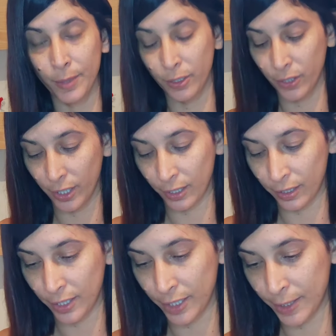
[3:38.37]
You
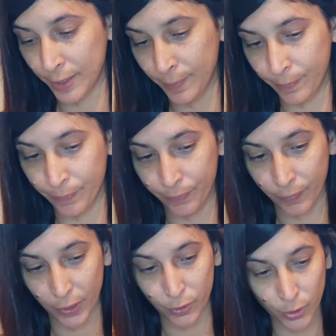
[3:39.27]
can
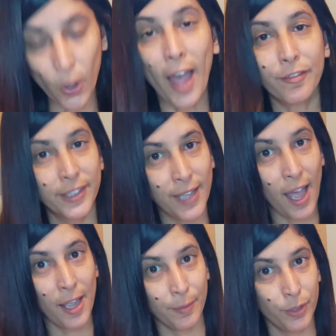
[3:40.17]
you have
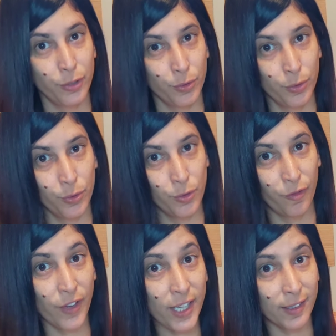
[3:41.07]
time to
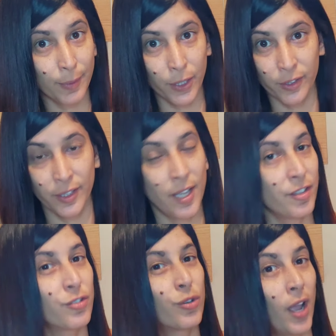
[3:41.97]
fix because it
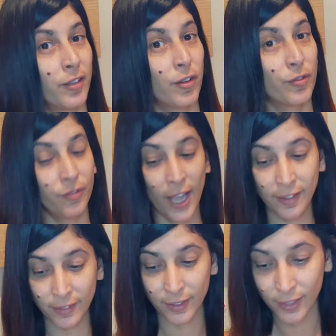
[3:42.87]
doesn't dry so
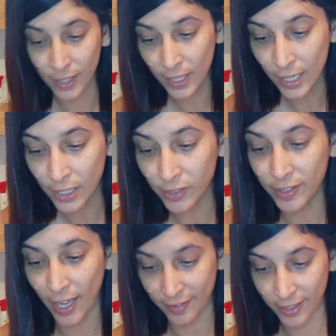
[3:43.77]
fast
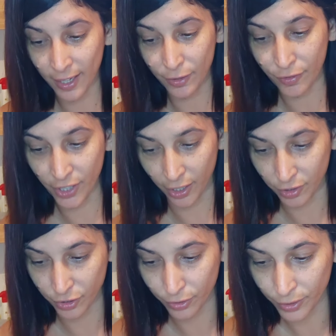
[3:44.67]
because it has a lot of
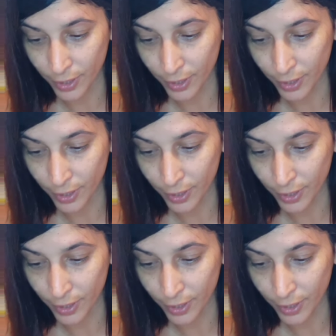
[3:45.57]
texture.